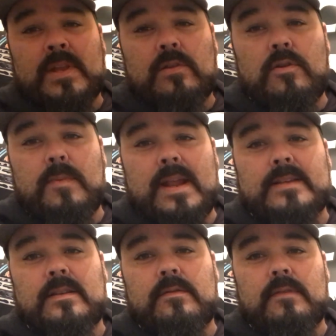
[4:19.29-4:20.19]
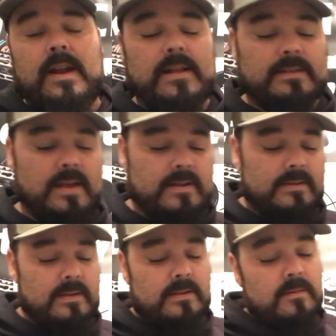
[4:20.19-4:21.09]
luminescent 3-dot sight
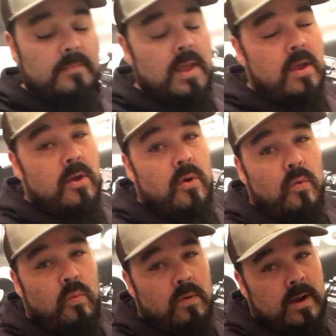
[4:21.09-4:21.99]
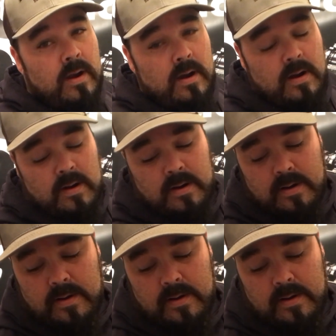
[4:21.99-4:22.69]
system, where